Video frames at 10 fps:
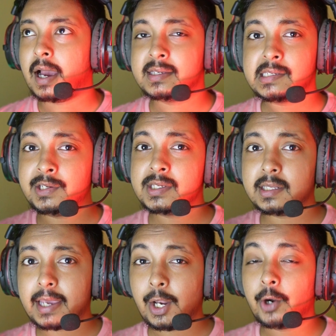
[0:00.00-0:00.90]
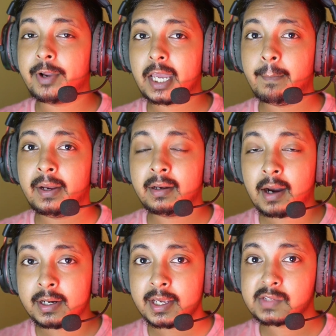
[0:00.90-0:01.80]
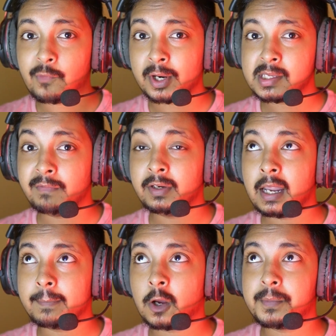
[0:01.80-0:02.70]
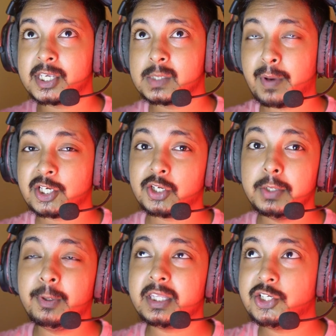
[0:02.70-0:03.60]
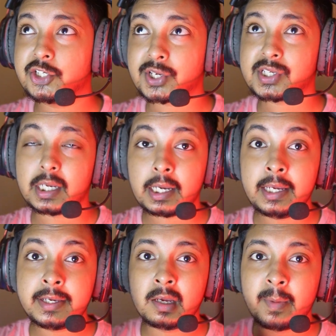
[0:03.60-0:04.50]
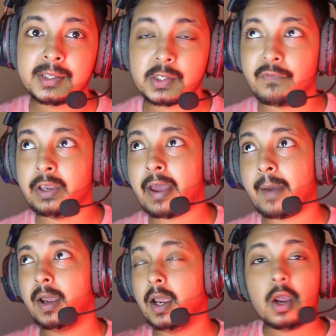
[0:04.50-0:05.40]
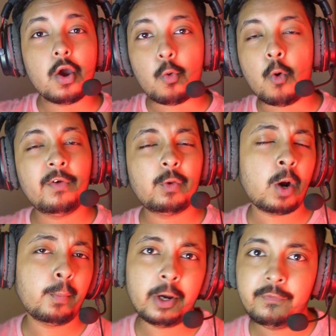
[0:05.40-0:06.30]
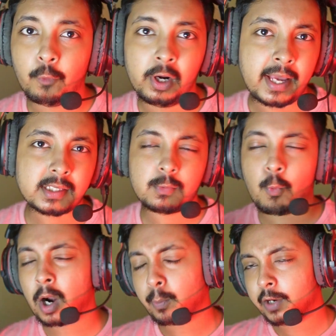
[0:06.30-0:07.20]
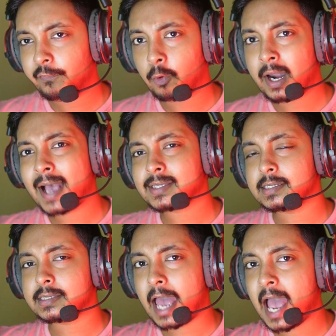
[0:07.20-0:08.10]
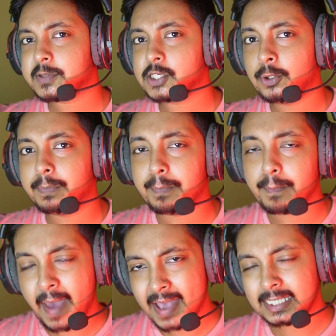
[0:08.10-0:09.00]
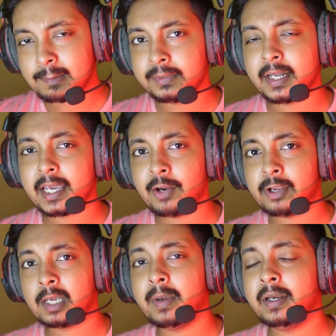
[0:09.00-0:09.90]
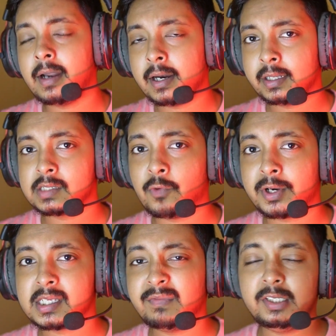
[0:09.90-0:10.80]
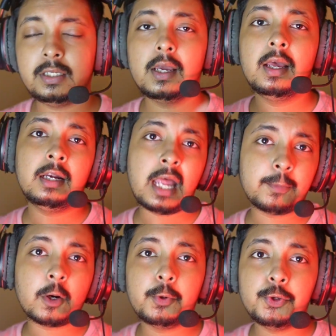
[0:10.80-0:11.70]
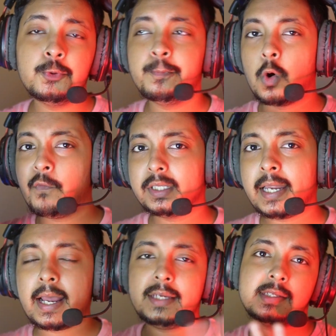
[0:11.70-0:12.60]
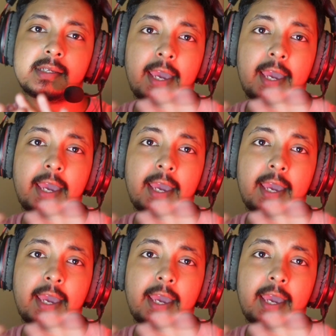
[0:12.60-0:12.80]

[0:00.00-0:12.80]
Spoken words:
I seriously cannot recommend an RTX 4070 laptop, especially with just 8GB of VRAM over 1.4 lakhs. 1.4 lakhs is the absolute maximum that I can recommend an RTX 4070 laptop to you. Over that, I just